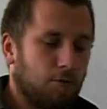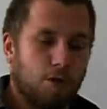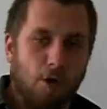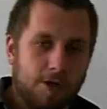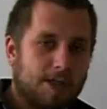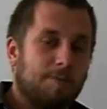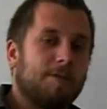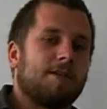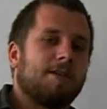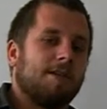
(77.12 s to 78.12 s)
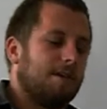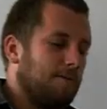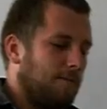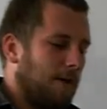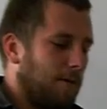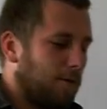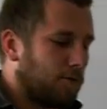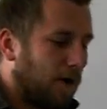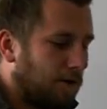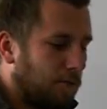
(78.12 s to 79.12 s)
are called concepts, and we
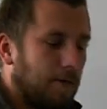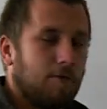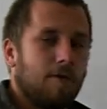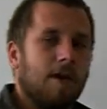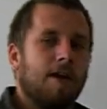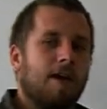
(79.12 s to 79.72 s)
will try to build